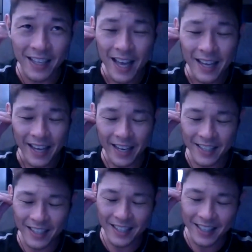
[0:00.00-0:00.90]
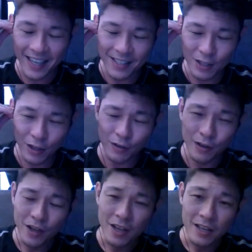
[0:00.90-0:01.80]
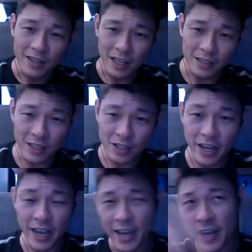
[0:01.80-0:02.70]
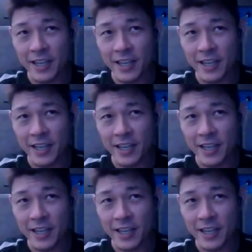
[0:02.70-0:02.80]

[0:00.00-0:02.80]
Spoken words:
Canada again. So Natasha and